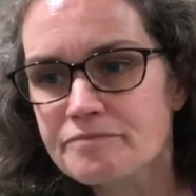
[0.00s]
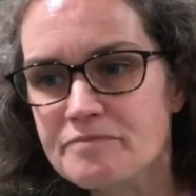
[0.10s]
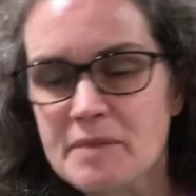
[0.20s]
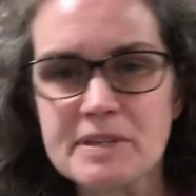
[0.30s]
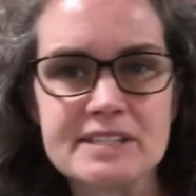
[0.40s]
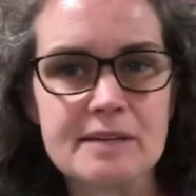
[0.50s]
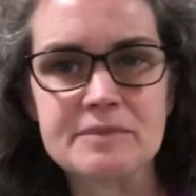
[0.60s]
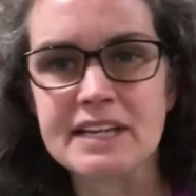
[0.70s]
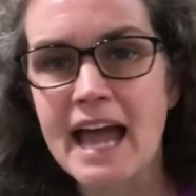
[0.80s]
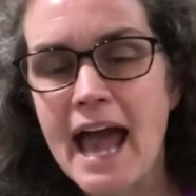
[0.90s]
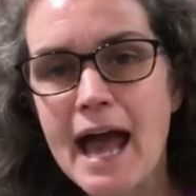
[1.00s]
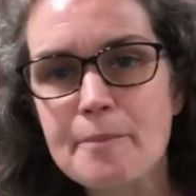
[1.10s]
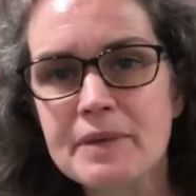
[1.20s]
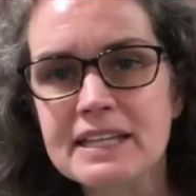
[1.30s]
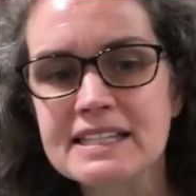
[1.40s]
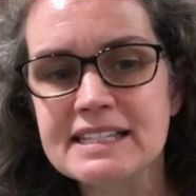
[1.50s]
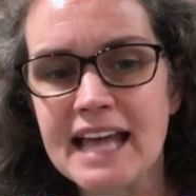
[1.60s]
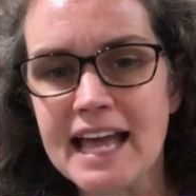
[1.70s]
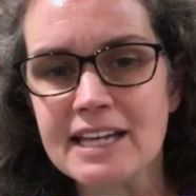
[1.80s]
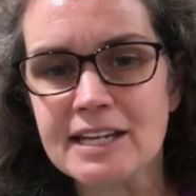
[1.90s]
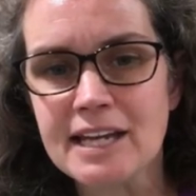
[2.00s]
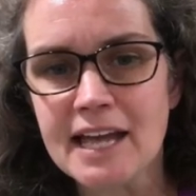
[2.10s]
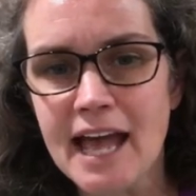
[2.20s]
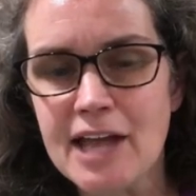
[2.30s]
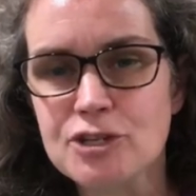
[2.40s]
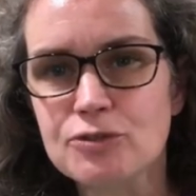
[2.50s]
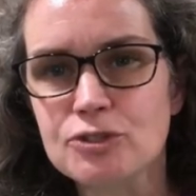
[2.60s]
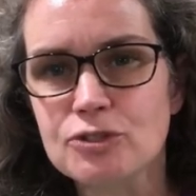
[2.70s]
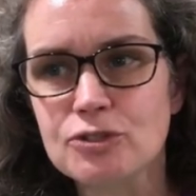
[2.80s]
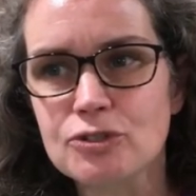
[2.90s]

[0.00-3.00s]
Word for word: maybe something happens and and you